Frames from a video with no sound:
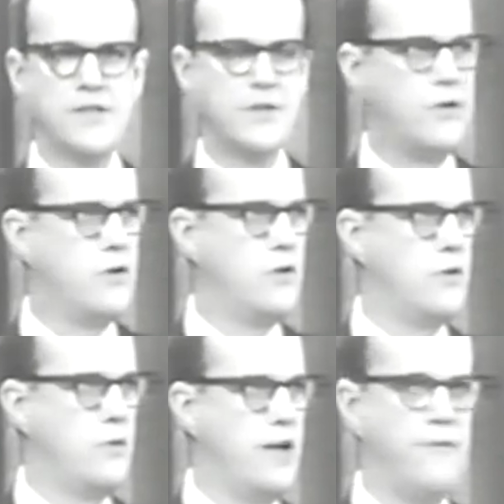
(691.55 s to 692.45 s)
So
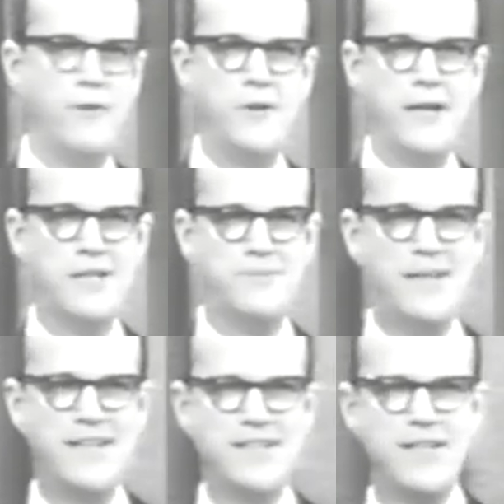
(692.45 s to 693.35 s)
the way for you to get to
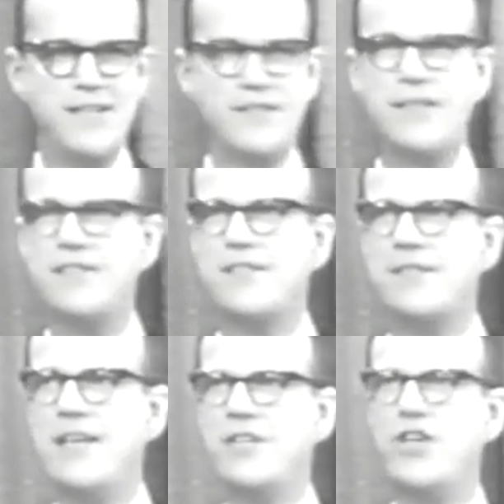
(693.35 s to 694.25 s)
be a contestant is
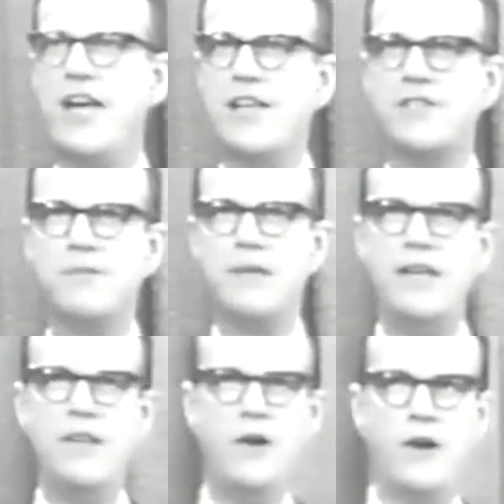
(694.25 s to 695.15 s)
to take a chance on
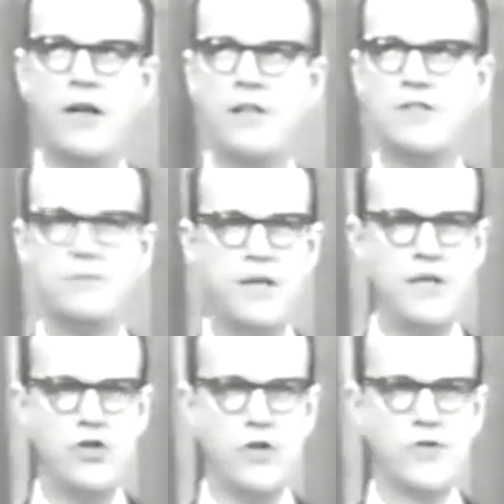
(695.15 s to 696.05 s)
being in the audience and
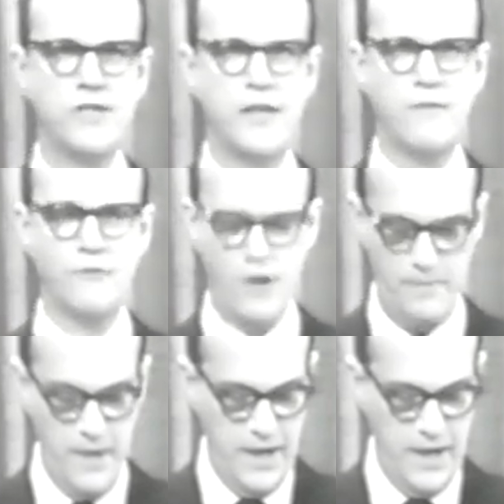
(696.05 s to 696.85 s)
being chosen therefrom.